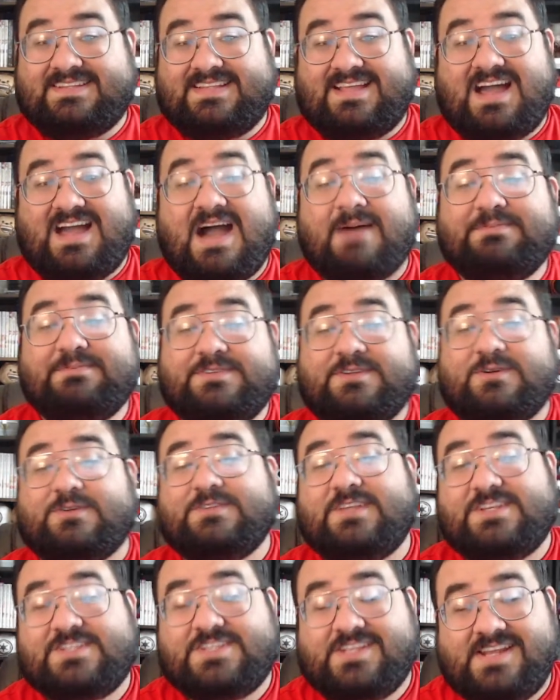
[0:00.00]
obstacles
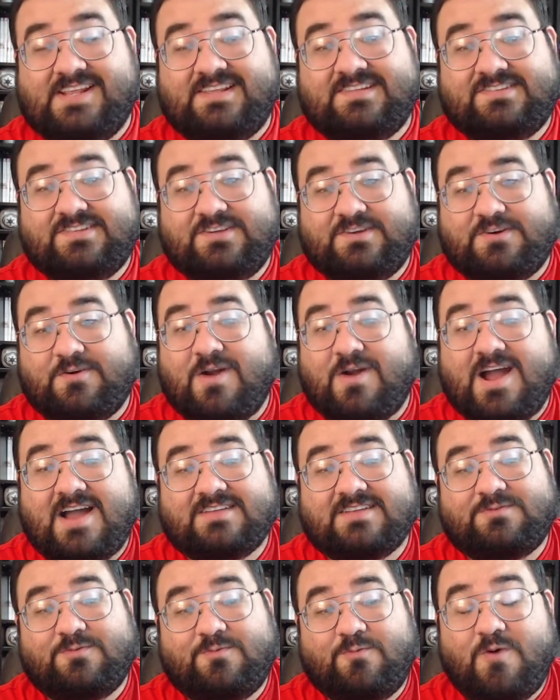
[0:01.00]
that she needs to
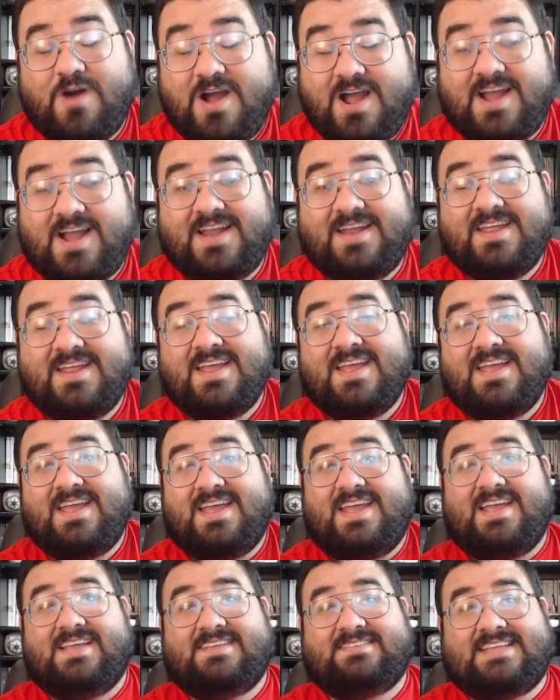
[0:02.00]
cross. One
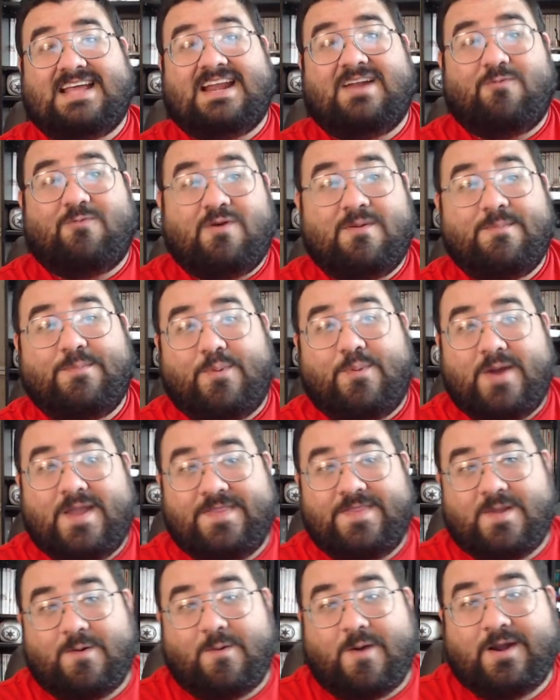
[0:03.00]
is that at one point
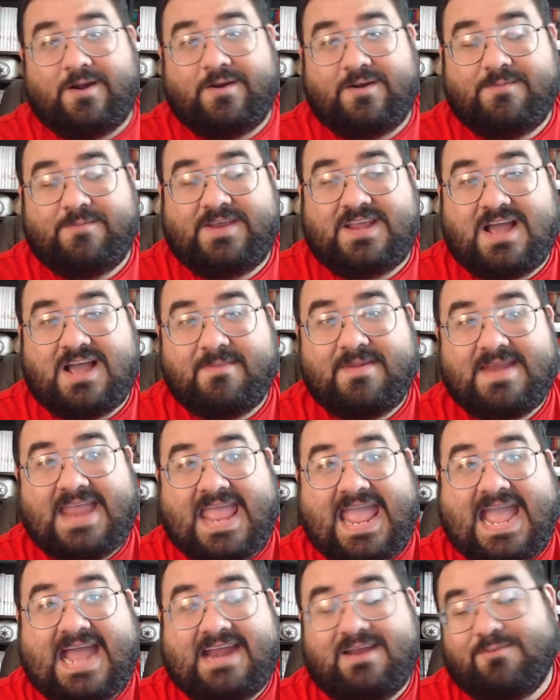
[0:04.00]
they want her to become an
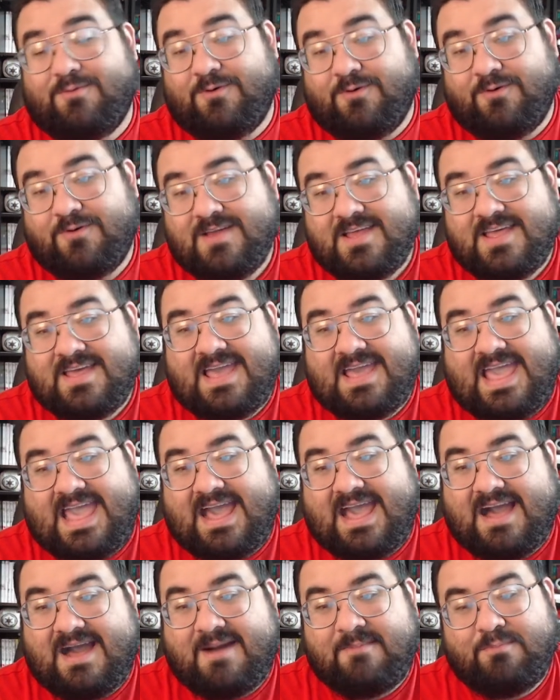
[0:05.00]
animal,
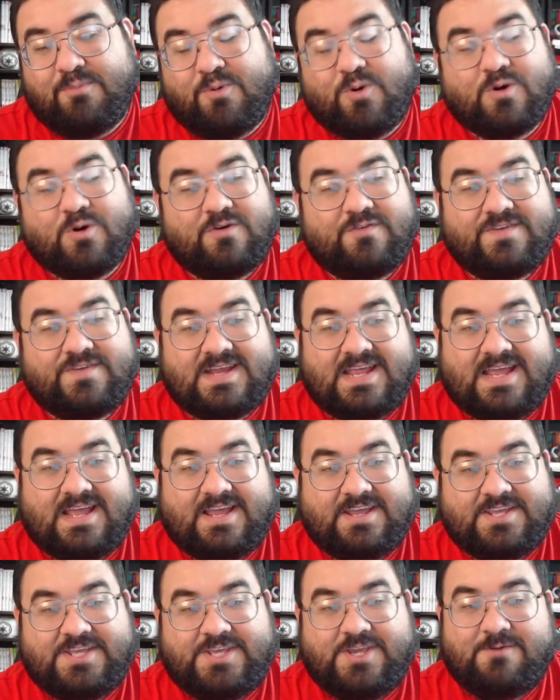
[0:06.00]
morphed a
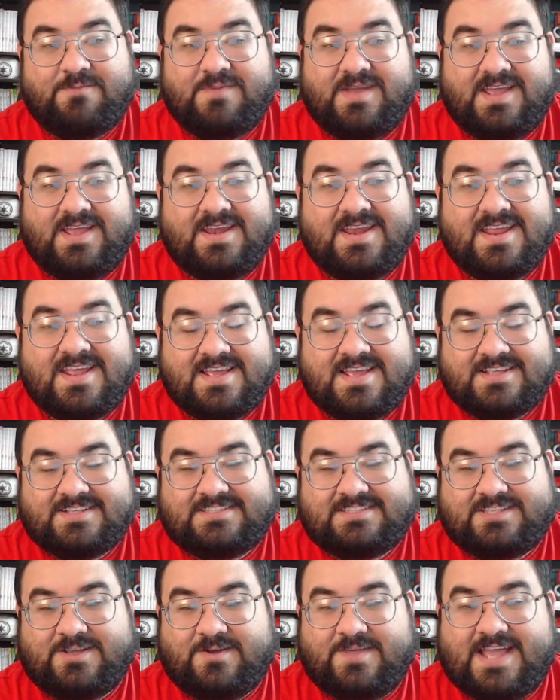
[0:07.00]
human,
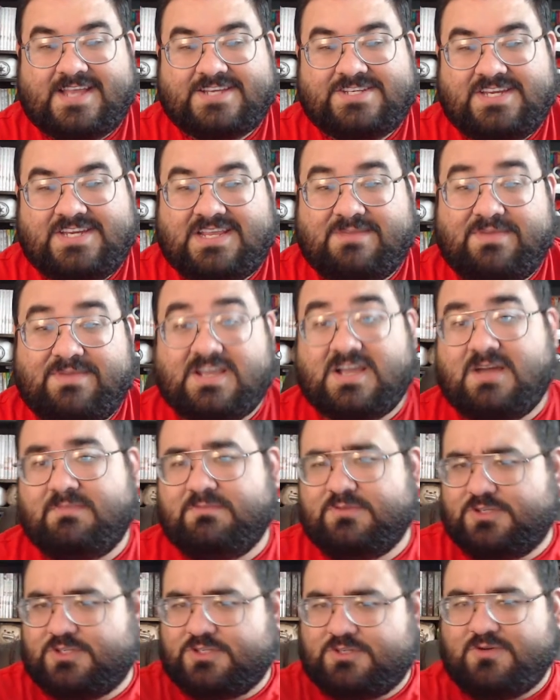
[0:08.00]
so that she can become
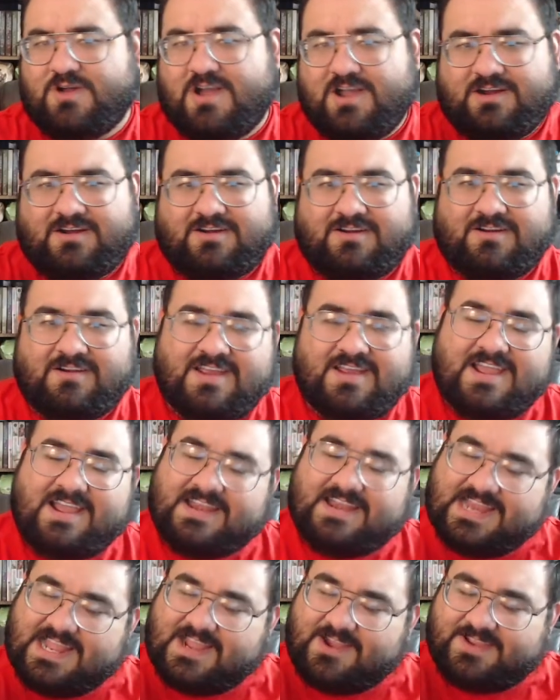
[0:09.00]
stronger.
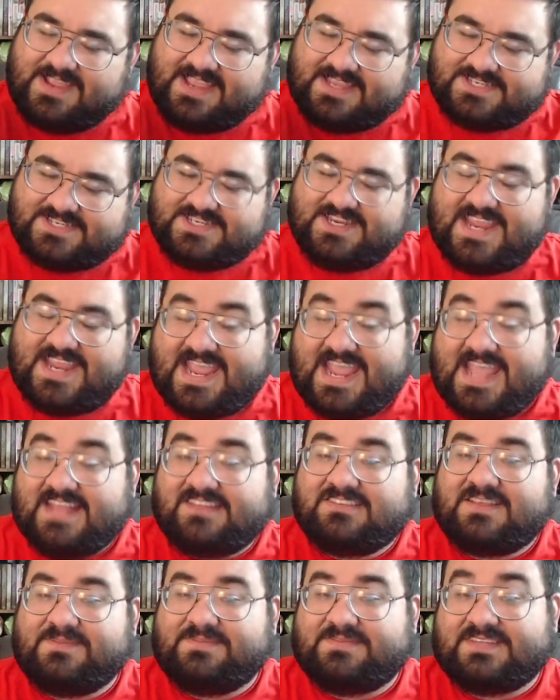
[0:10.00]
Now, she
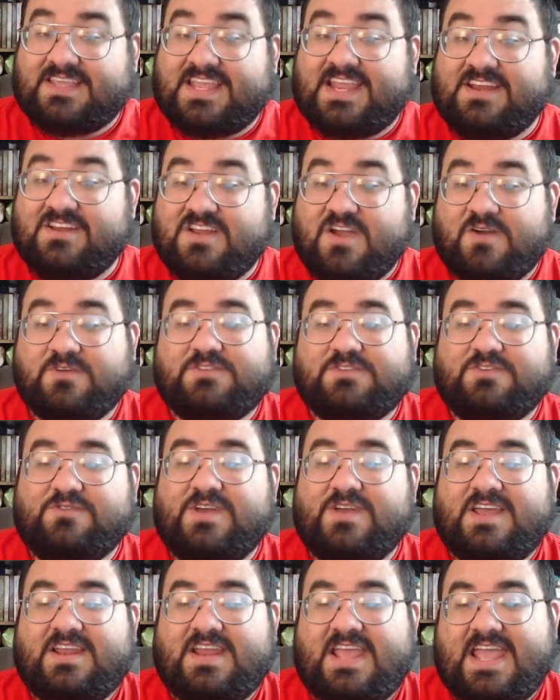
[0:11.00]
ends up saying no to
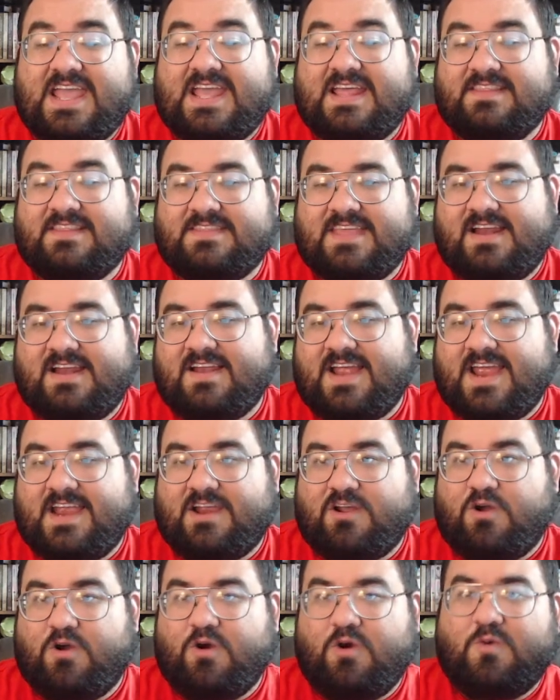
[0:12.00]
it, and they're like,
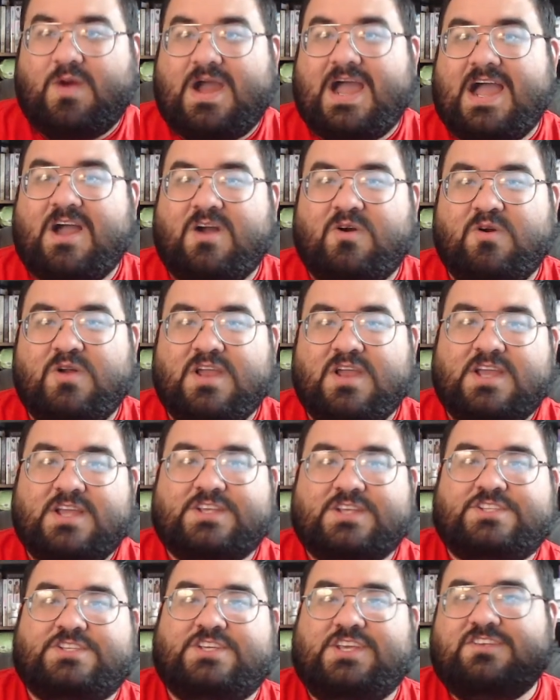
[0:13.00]
oh, wow,
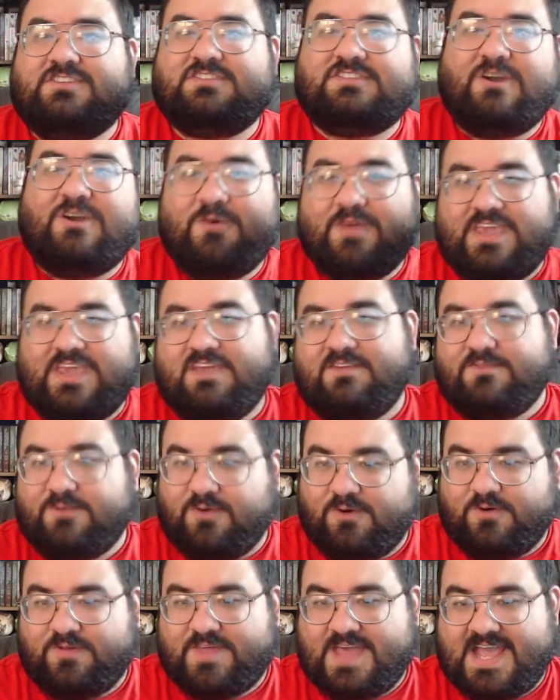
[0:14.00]
she's so
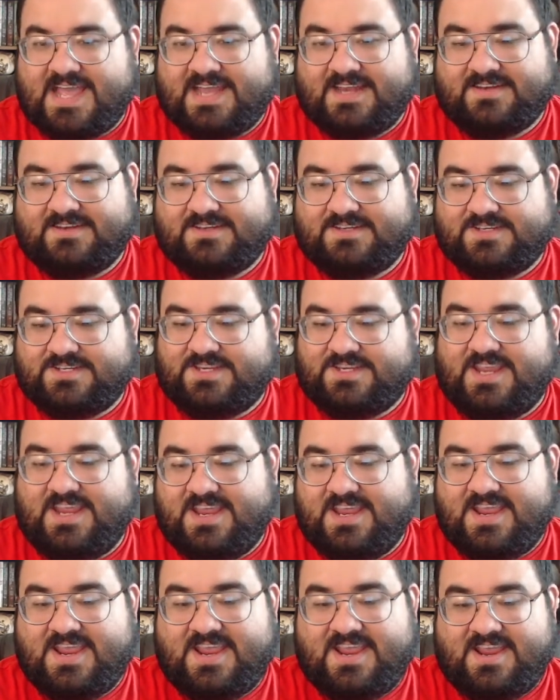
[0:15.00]
evil that
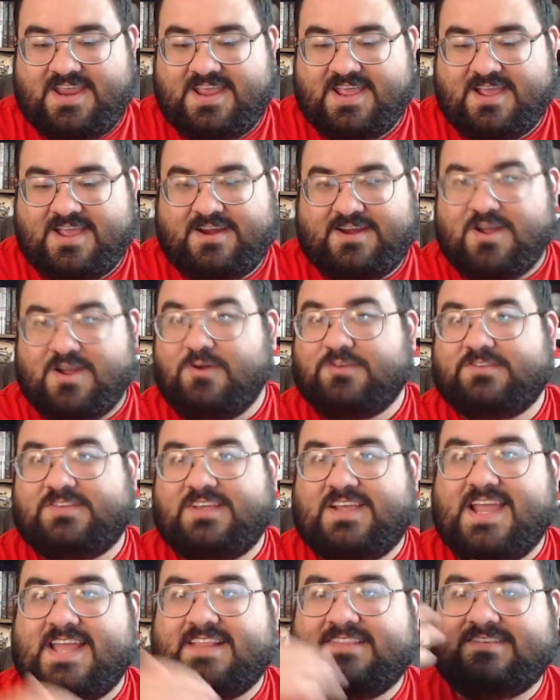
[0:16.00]
she goes
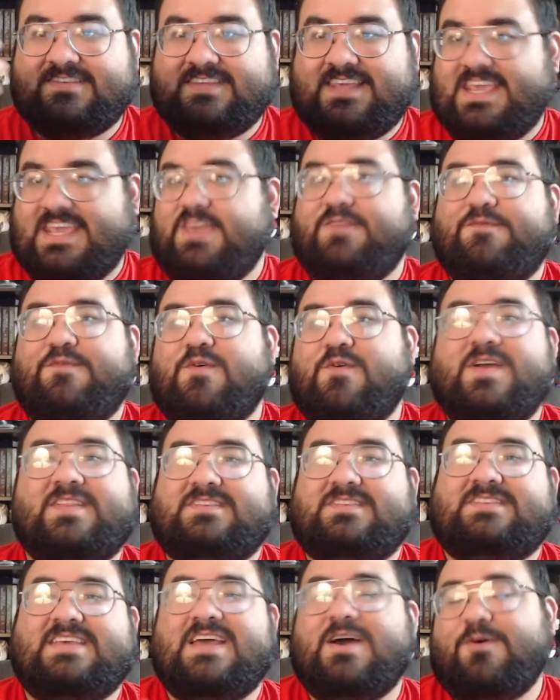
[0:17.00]
against evil
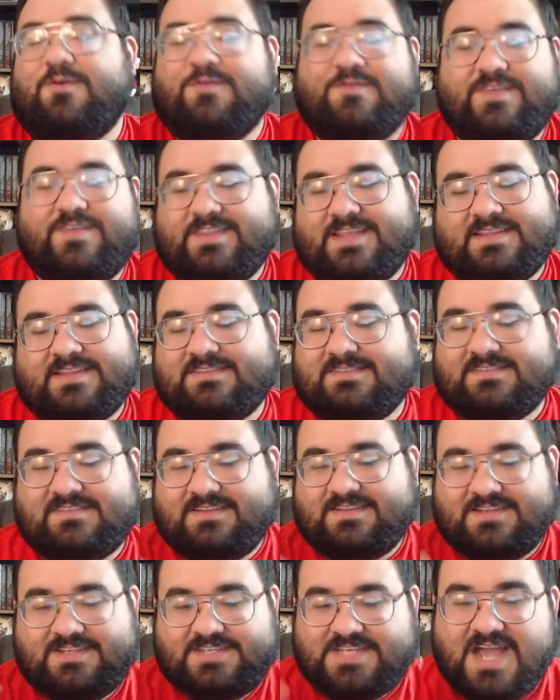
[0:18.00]
itself, and that's
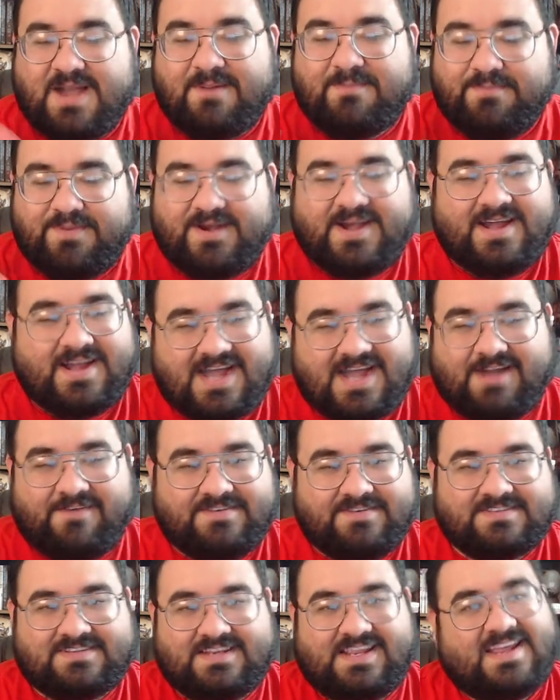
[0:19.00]
dumb, but
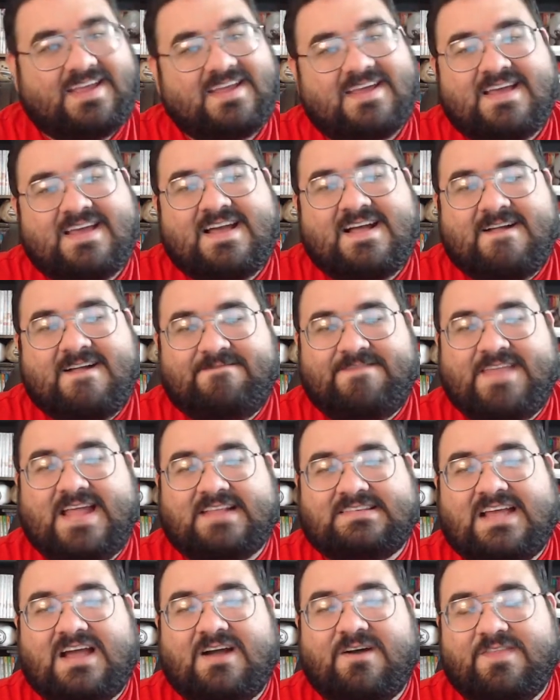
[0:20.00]
obviously
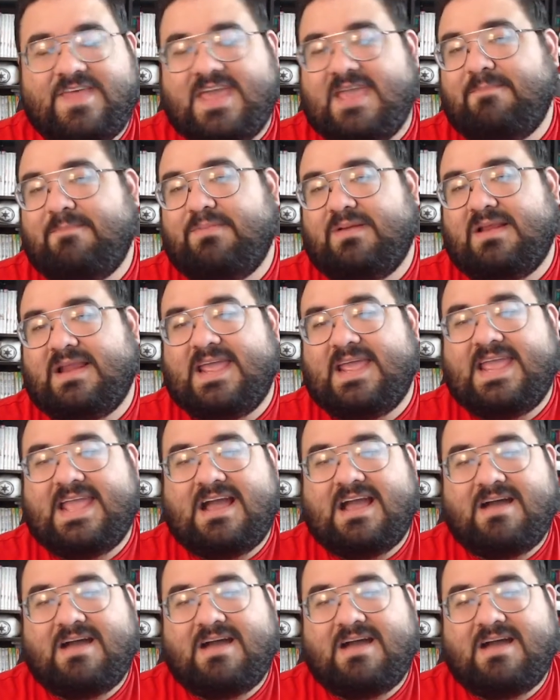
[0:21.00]
that's how they play